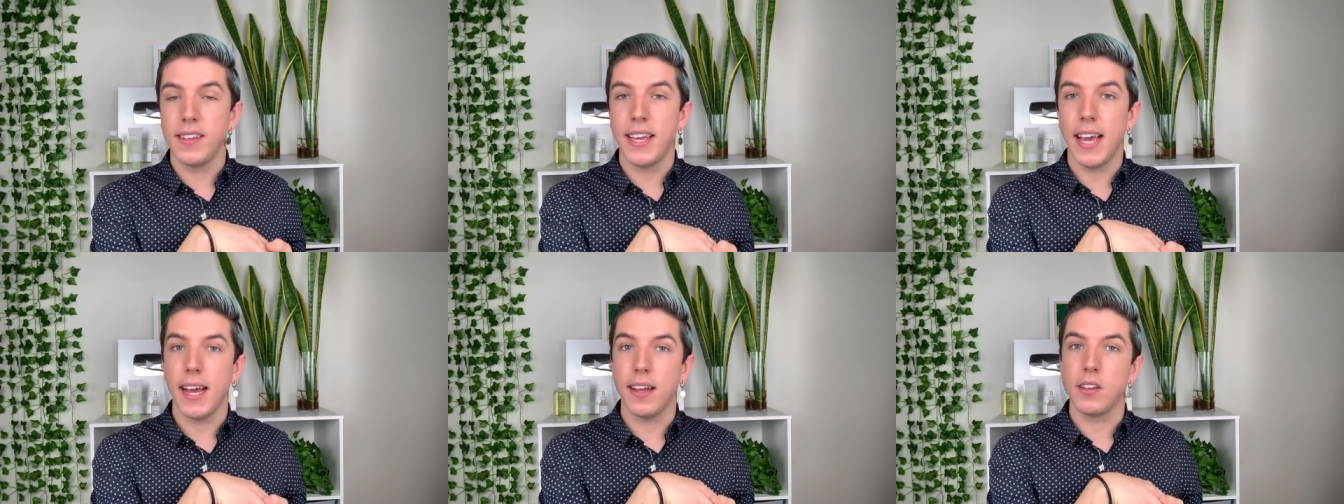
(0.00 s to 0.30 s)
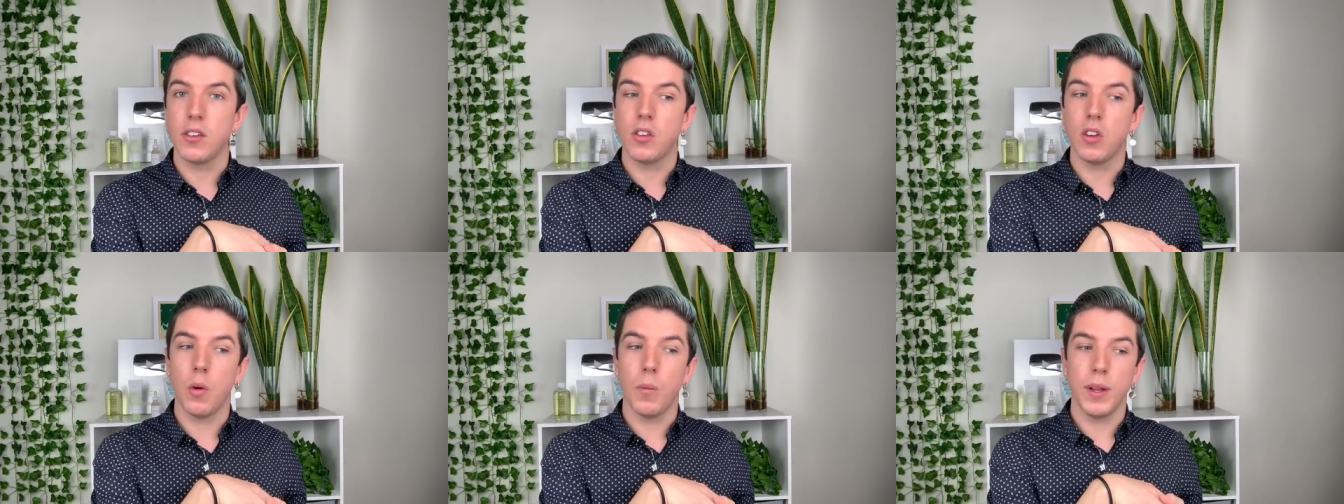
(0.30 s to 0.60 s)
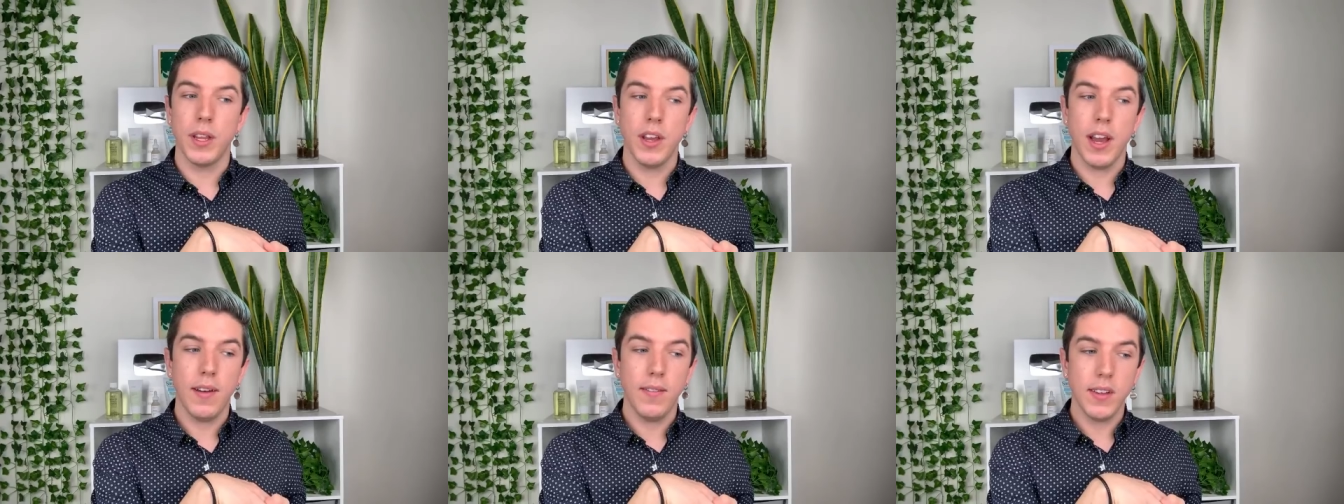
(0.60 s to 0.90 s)
Yes, so
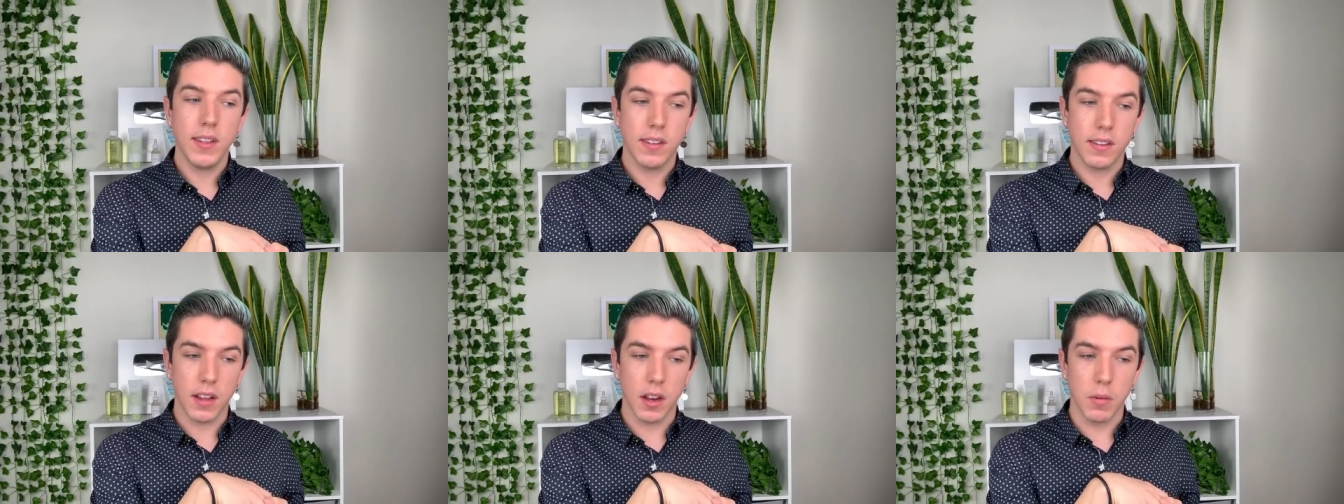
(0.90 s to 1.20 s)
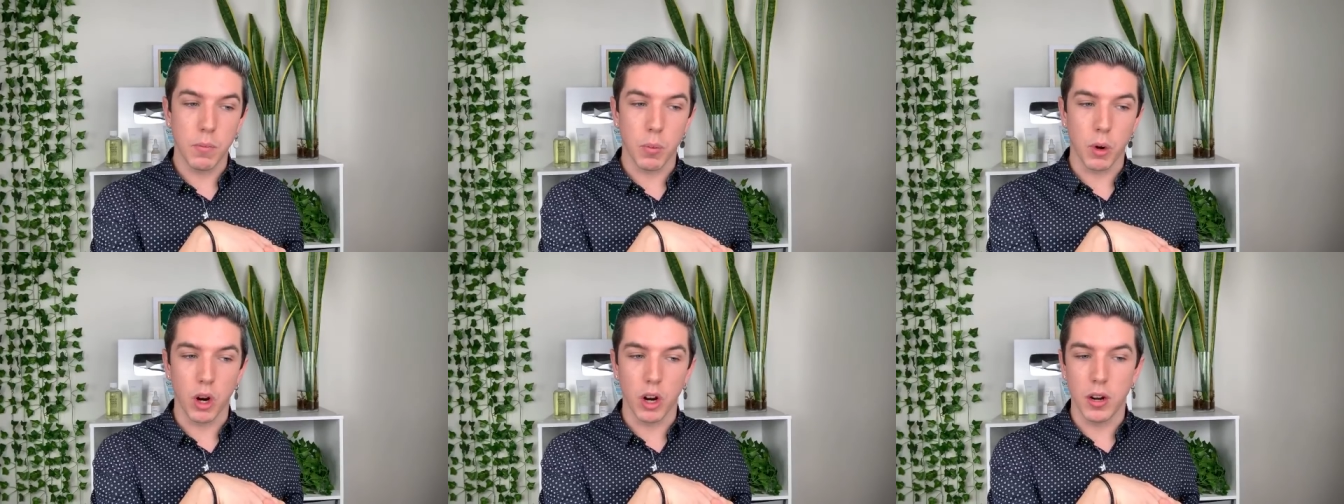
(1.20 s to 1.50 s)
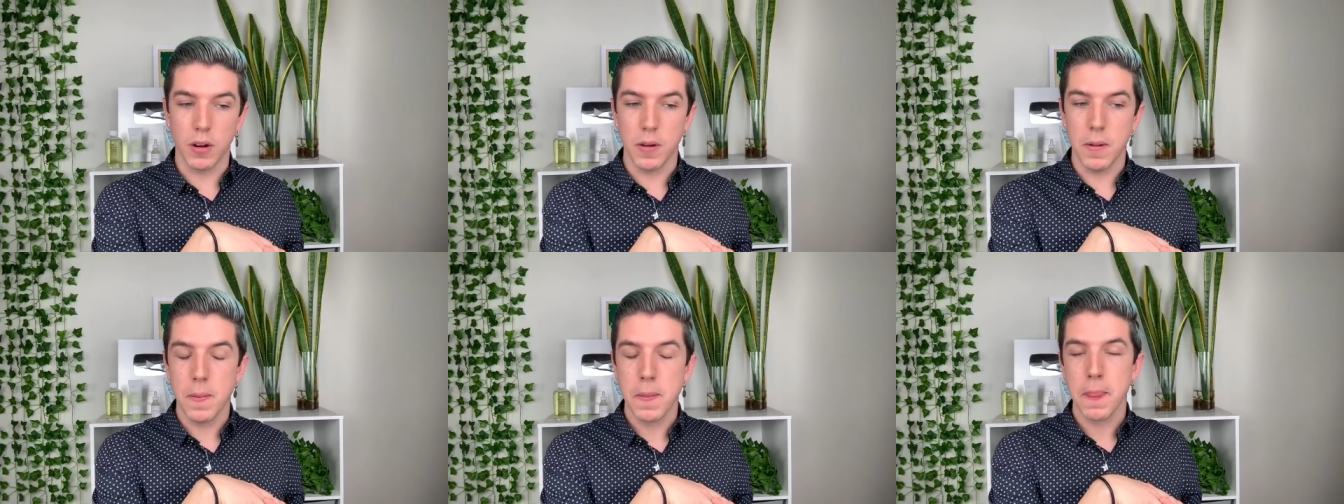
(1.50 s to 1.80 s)
when you have a
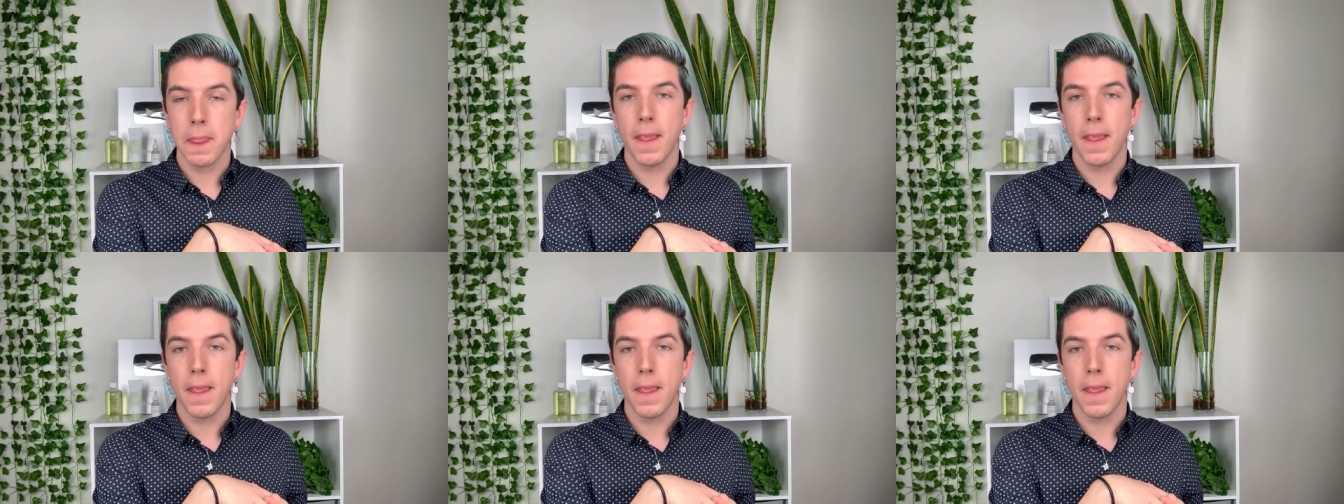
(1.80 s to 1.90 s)
sunburn,